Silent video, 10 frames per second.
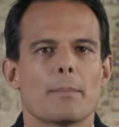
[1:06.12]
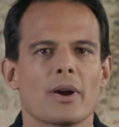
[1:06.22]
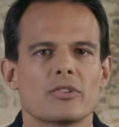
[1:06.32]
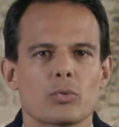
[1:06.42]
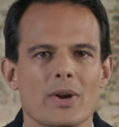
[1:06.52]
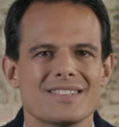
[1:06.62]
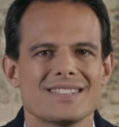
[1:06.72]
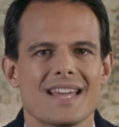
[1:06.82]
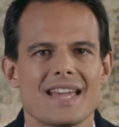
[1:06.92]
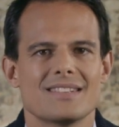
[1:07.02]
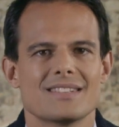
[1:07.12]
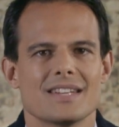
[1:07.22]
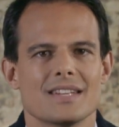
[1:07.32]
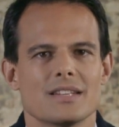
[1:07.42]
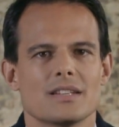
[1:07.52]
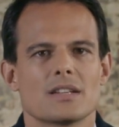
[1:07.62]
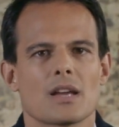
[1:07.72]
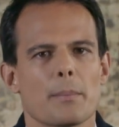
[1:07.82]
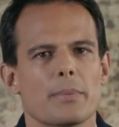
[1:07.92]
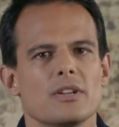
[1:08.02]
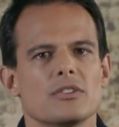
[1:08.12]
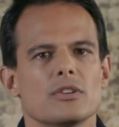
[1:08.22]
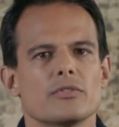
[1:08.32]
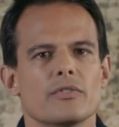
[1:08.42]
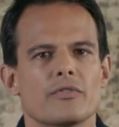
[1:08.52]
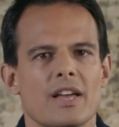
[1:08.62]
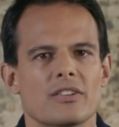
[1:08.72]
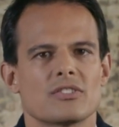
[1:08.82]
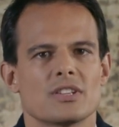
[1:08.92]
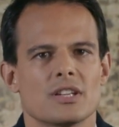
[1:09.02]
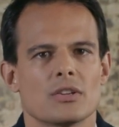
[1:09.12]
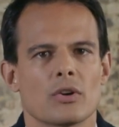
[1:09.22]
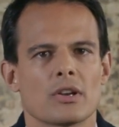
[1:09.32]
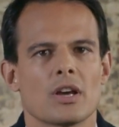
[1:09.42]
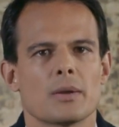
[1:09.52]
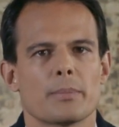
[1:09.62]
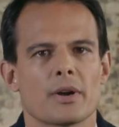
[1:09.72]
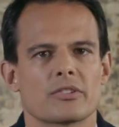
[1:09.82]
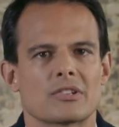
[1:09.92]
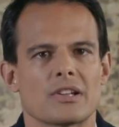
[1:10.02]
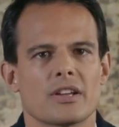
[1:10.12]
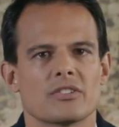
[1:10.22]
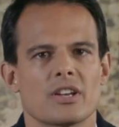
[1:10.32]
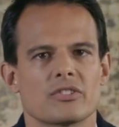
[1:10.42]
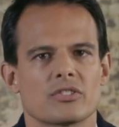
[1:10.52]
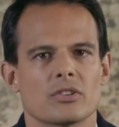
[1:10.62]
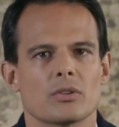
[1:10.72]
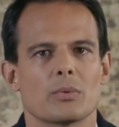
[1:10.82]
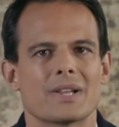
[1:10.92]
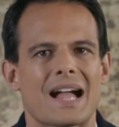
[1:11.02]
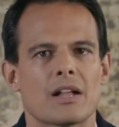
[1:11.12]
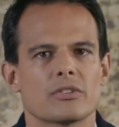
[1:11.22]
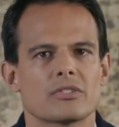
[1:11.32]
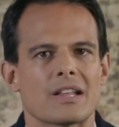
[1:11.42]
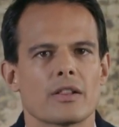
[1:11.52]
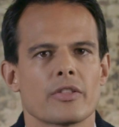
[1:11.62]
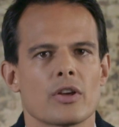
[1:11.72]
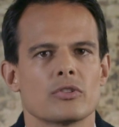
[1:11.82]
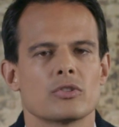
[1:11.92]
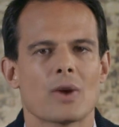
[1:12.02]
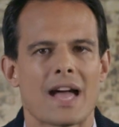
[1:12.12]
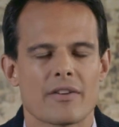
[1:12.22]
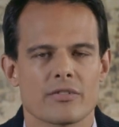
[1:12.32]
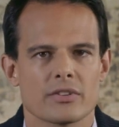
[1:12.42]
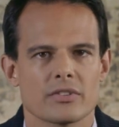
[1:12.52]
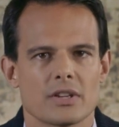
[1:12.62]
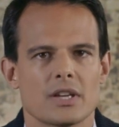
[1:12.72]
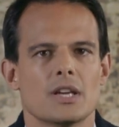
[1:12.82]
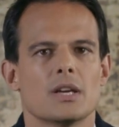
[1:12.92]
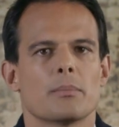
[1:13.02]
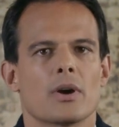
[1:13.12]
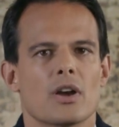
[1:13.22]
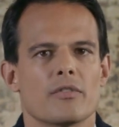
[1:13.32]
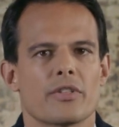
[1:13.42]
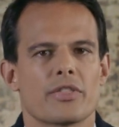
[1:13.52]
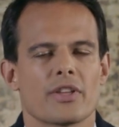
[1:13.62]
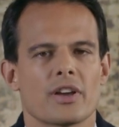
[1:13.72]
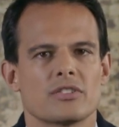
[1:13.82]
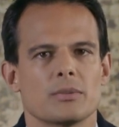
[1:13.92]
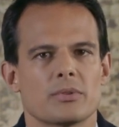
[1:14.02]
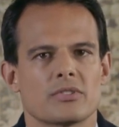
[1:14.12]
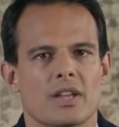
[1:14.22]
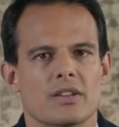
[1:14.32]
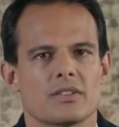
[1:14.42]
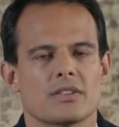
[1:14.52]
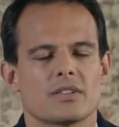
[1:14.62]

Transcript: And by 2018, companies who've invested in online personalisation will outsell those who haven't by over 30%.